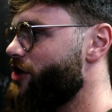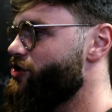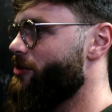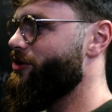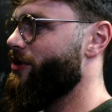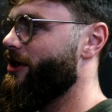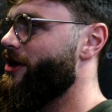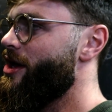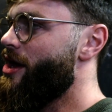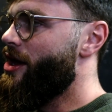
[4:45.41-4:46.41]
So we've been doing
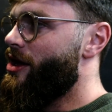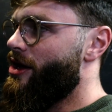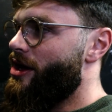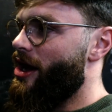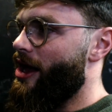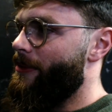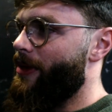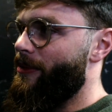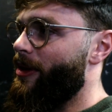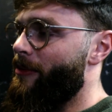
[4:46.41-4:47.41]

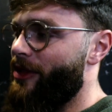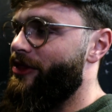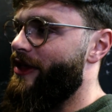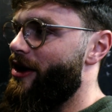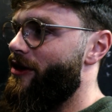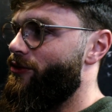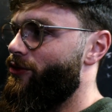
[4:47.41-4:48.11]
about a month now,